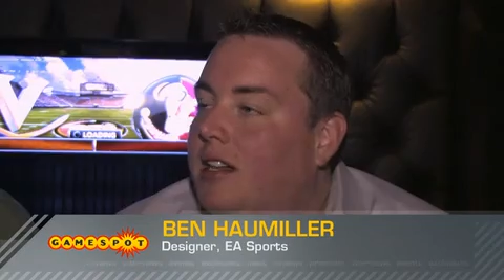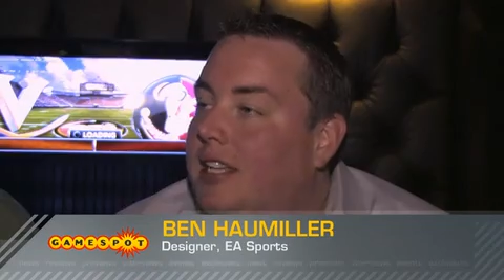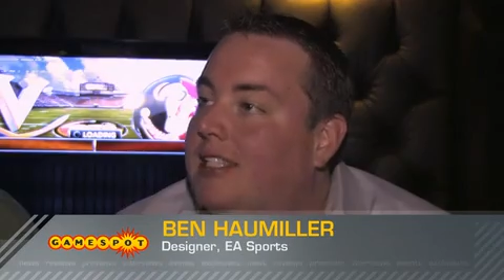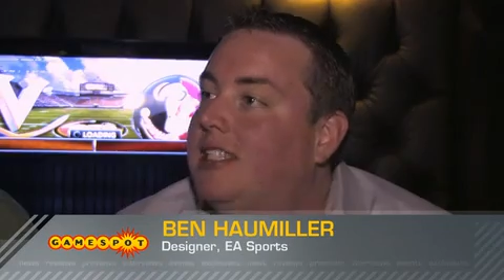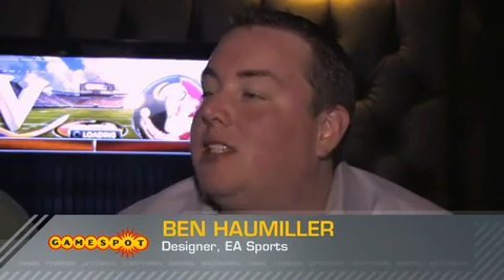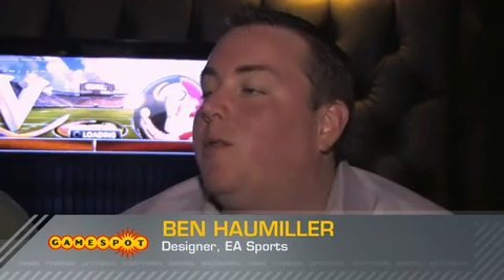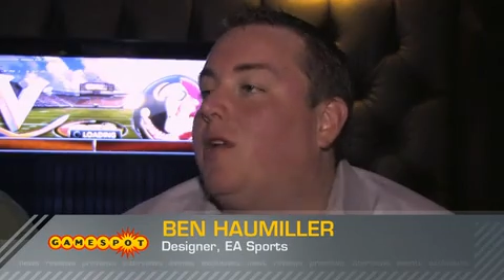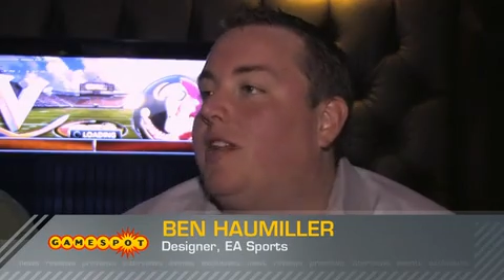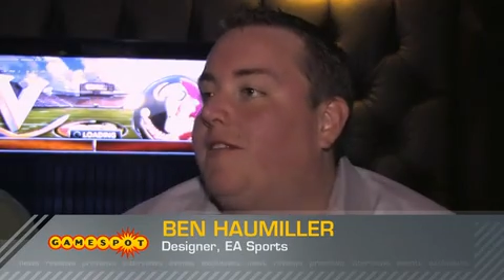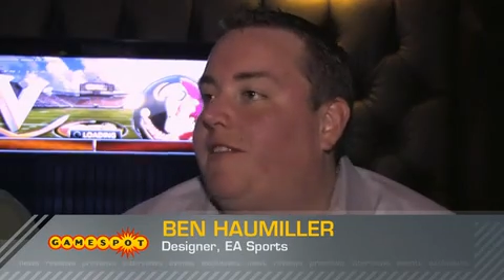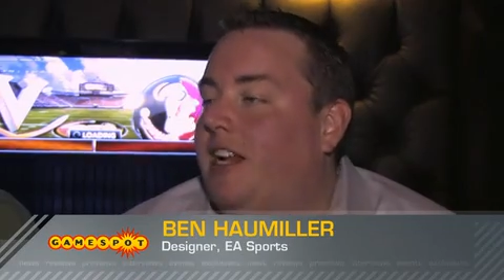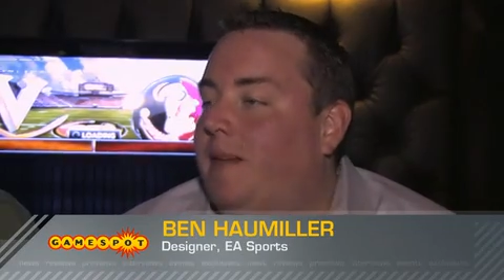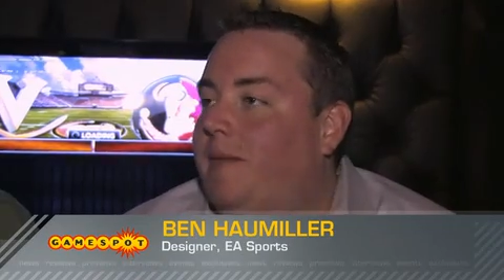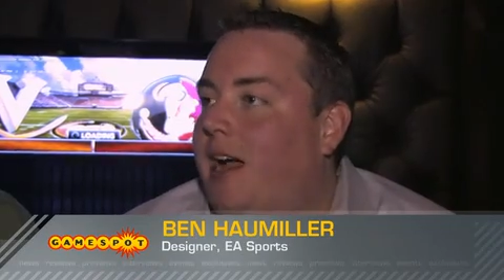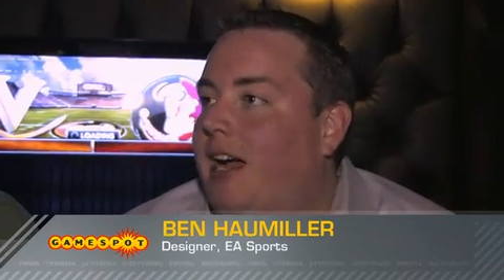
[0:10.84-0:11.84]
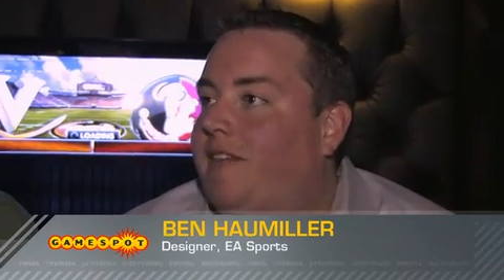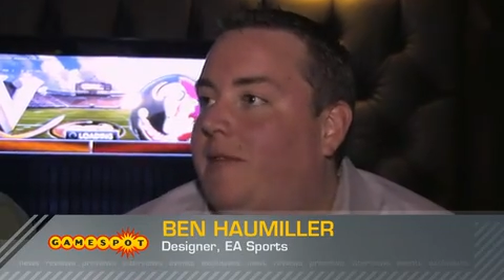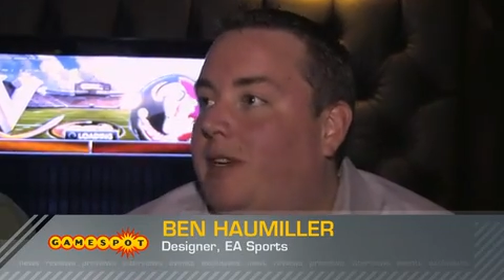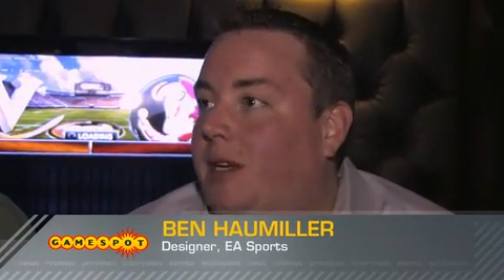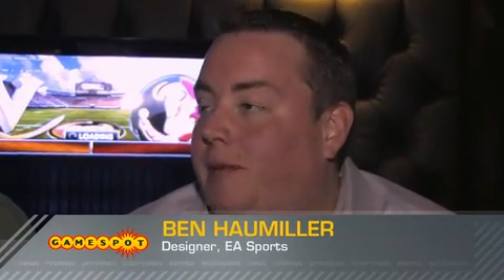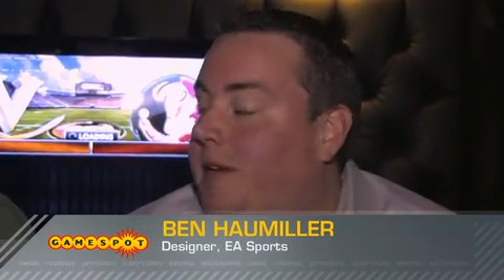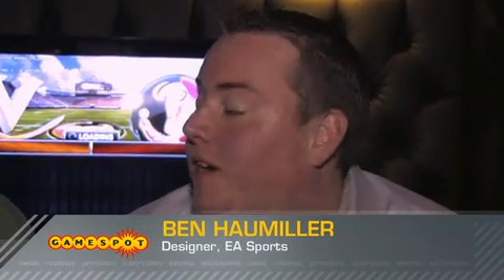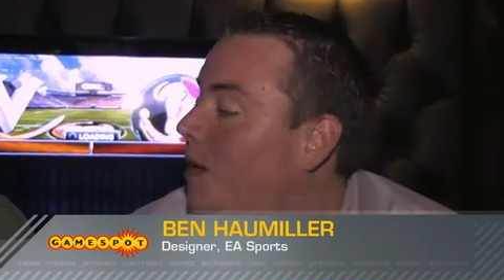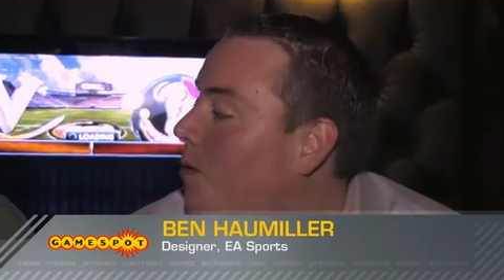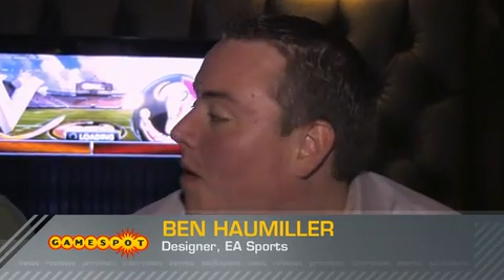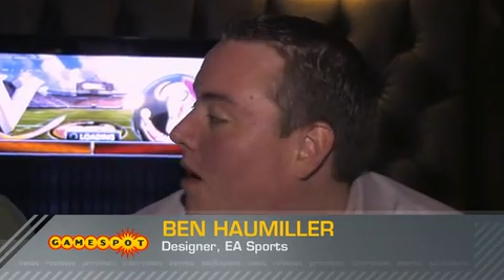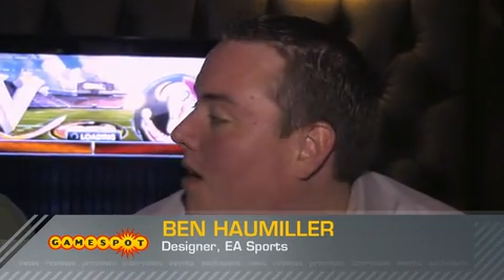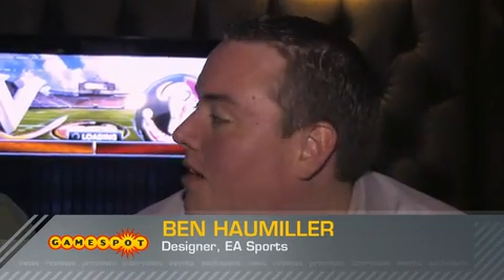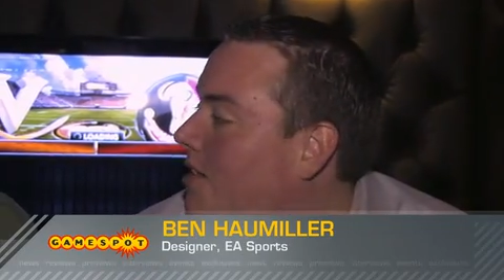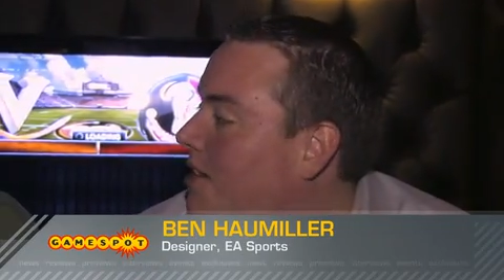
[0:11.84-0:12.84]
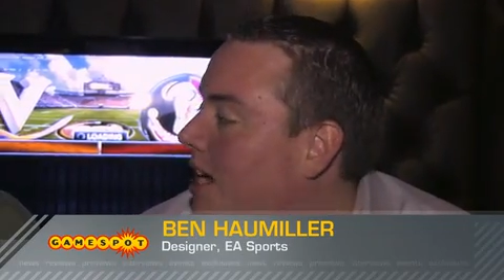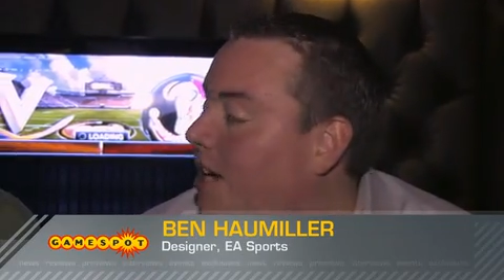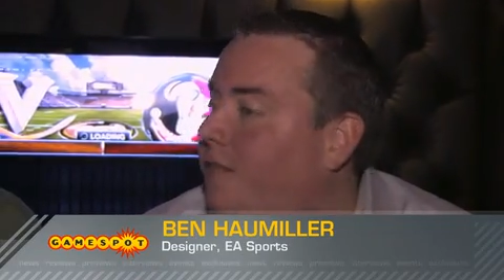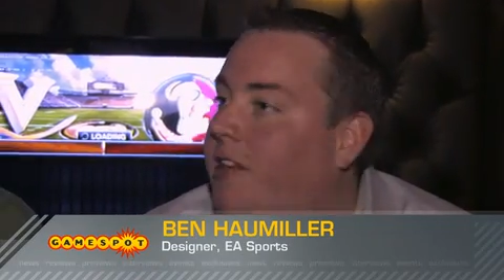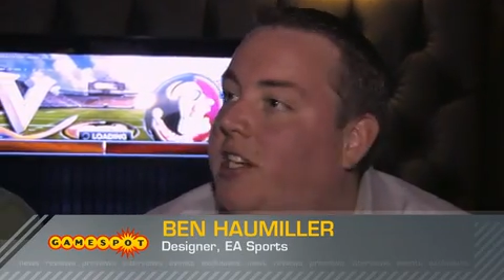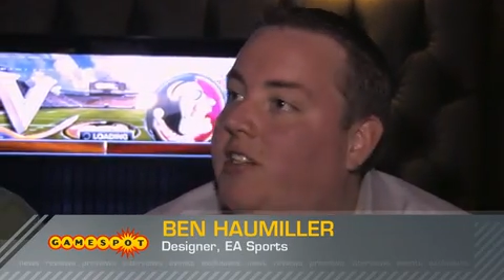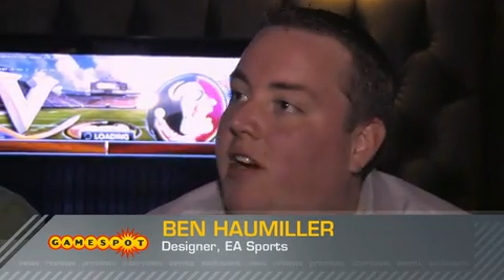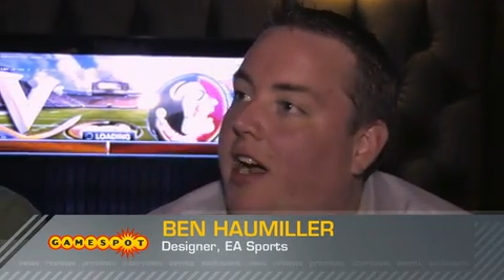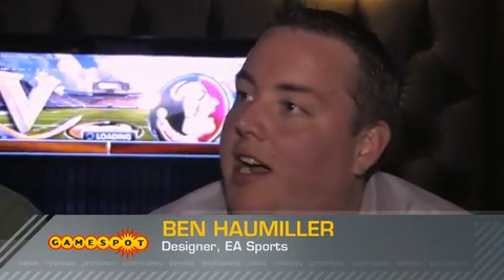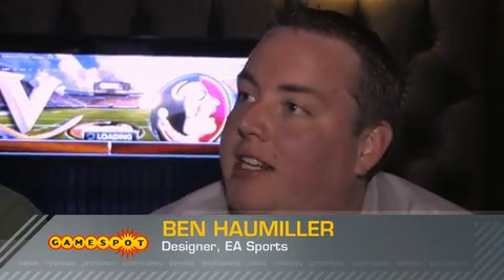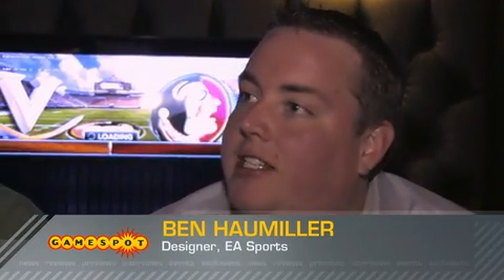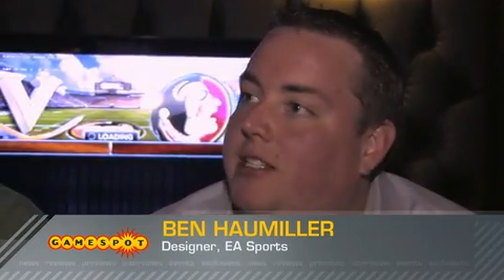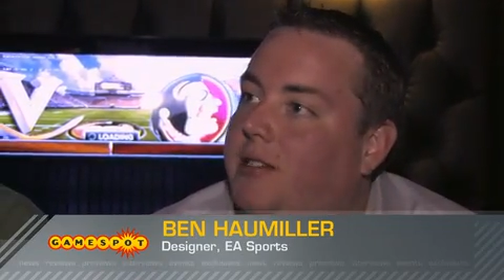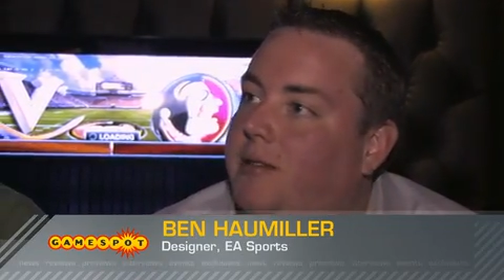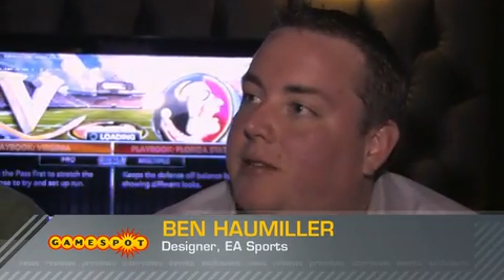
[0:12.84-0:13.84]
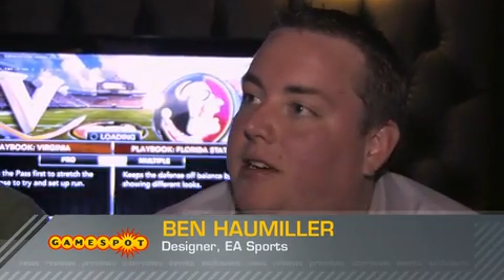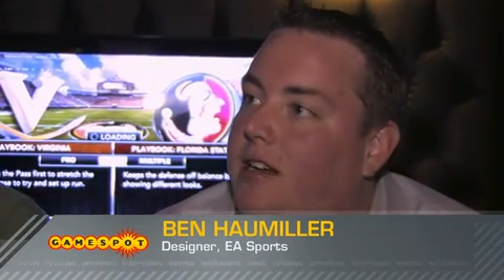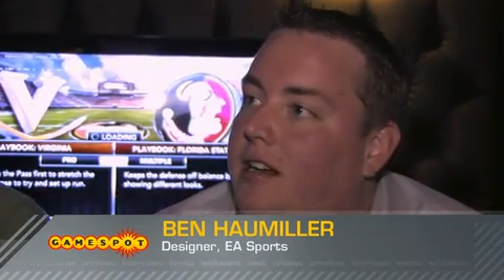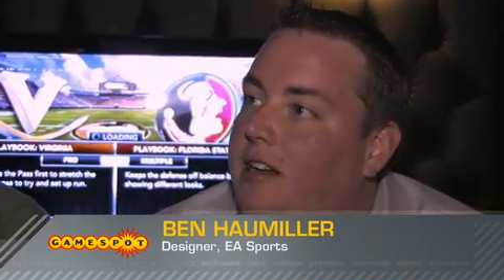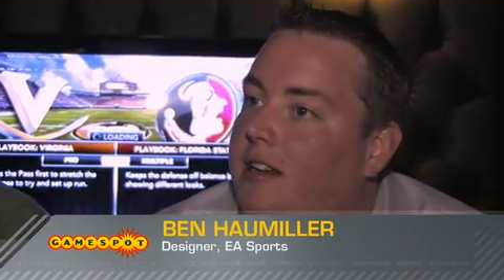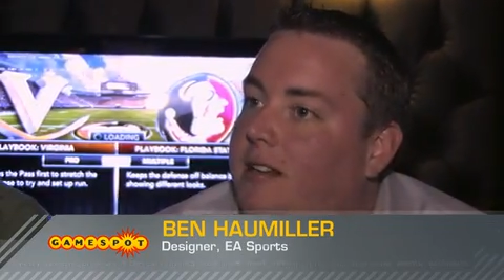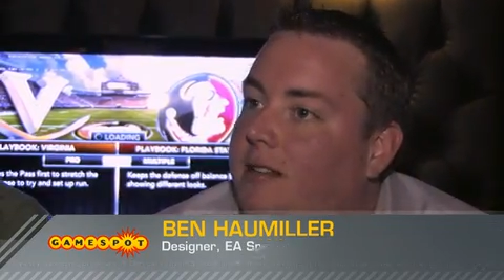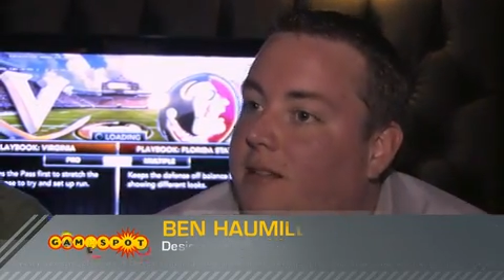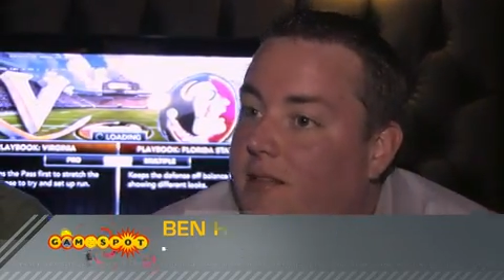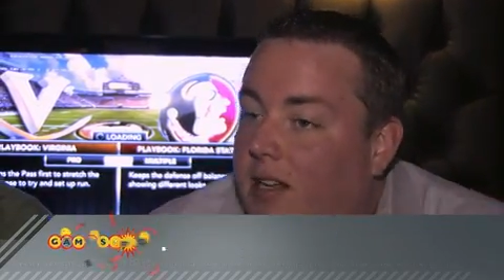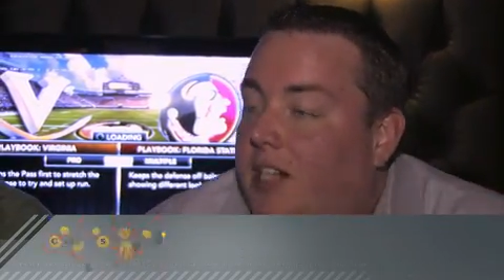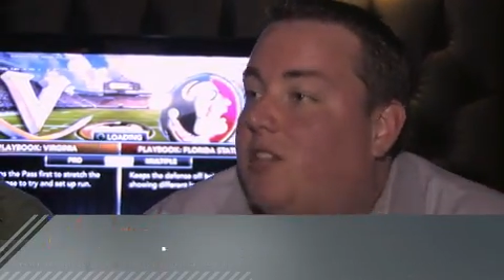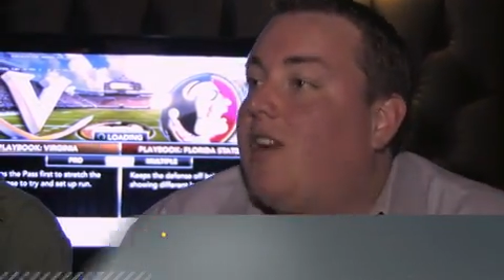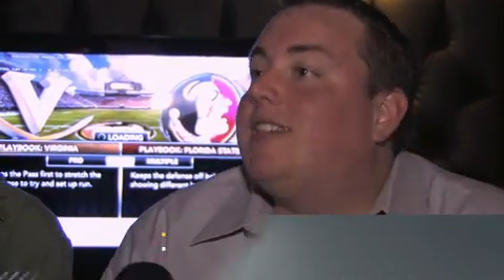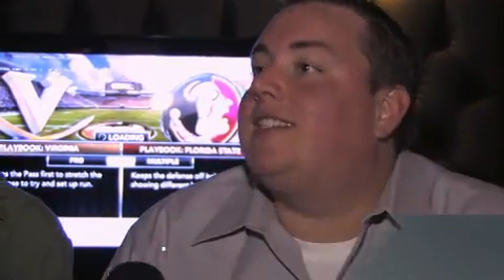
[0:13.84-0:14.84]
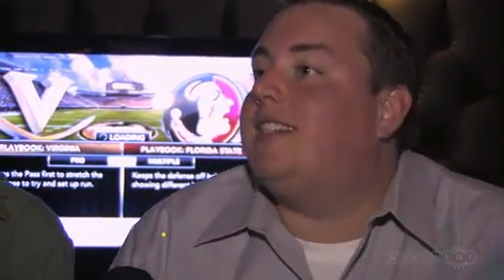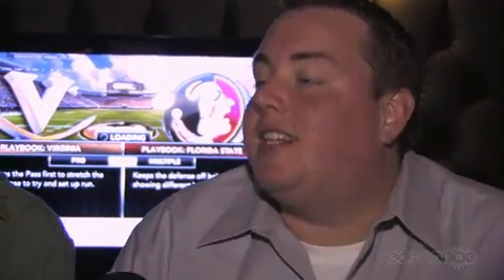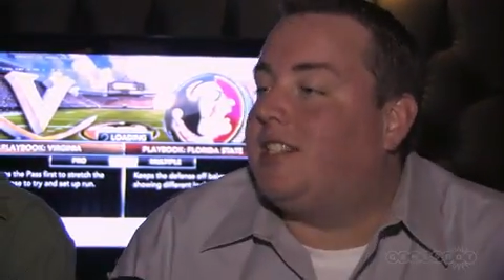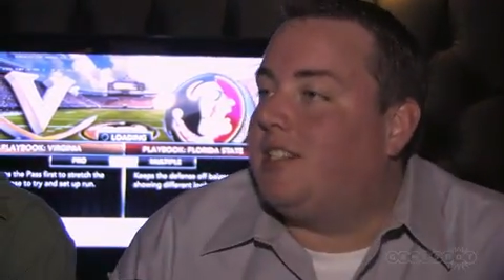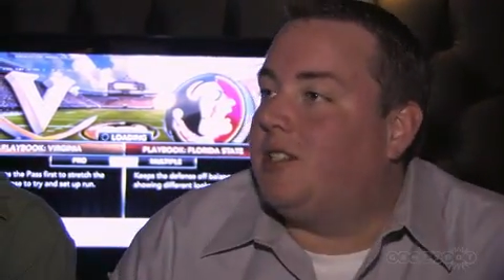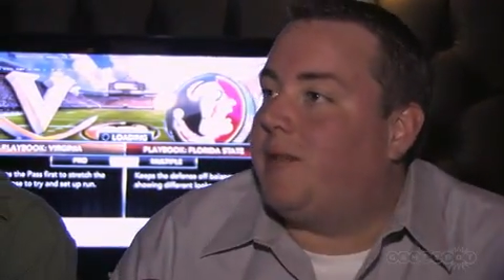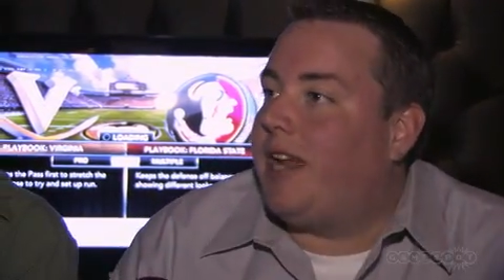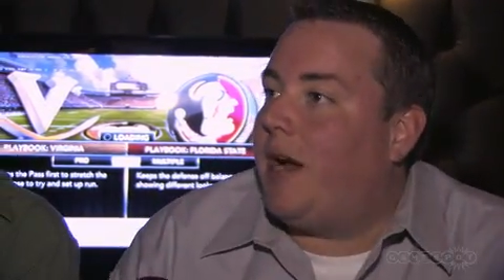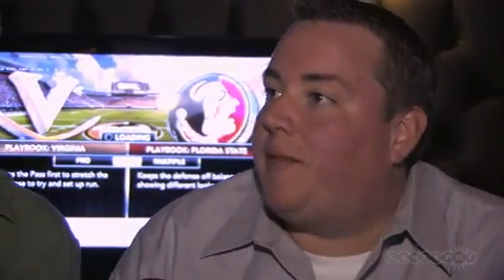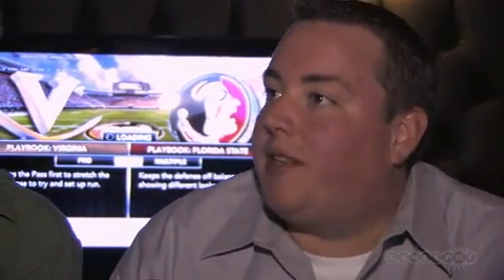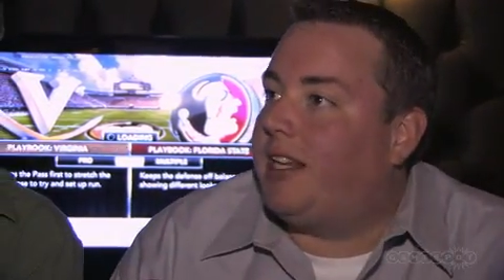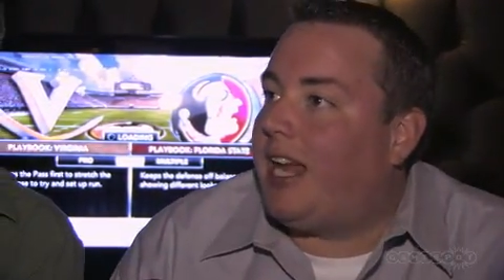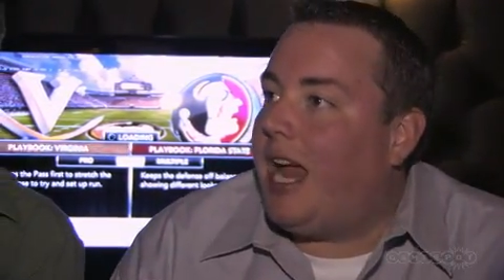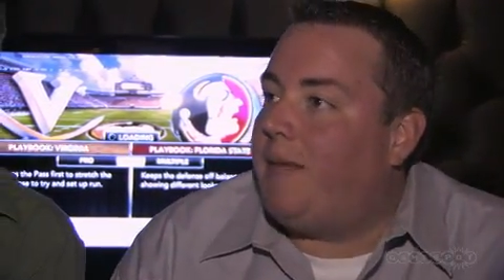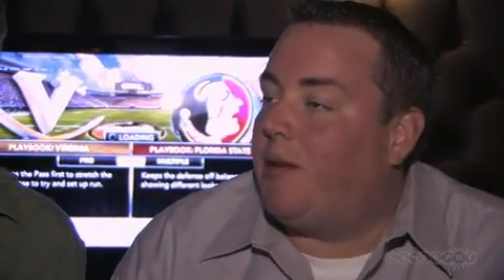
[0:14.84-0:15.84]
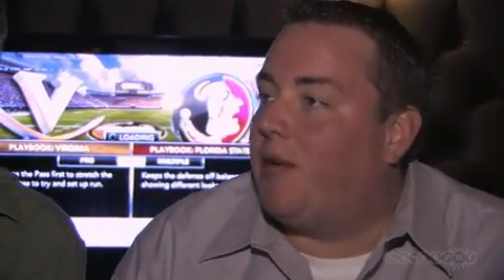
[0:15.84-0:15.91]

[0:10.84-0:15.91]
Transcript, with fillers: listen to what the feedback from the community was and really try to address the issues we have with the game.